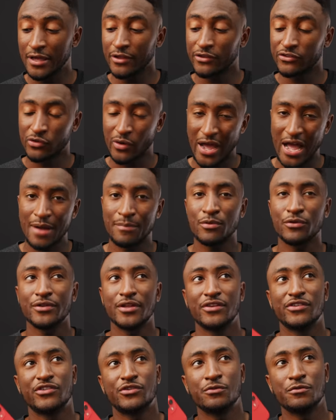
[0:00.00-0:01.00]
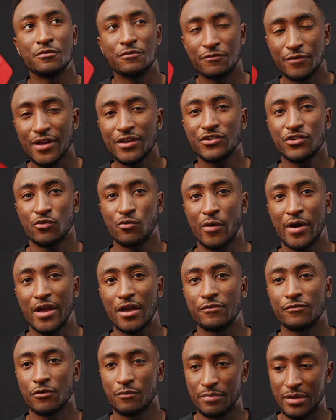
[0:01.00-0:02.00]
So Apple needs to invent a way
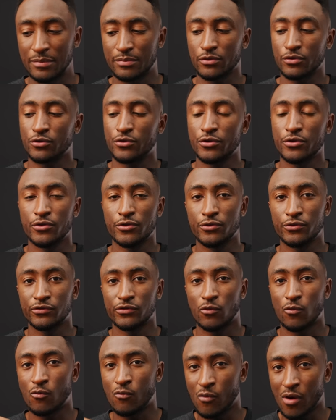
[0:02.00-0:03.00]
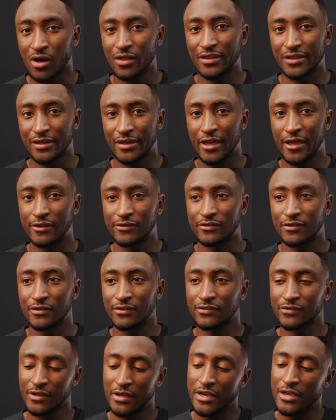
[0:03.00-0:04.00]
for people who use wallet
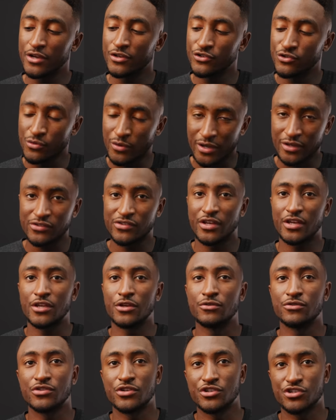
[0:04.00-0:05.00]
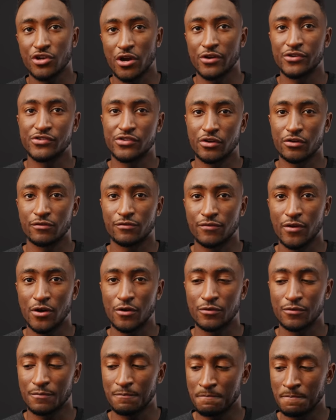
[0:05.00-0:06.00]
cases to continue to charge their
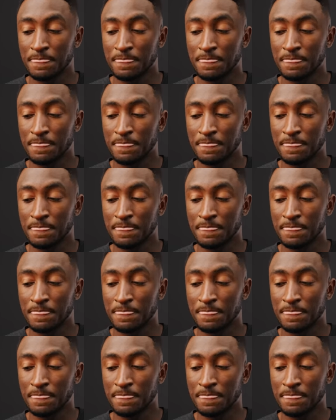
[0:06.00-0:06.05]
phone.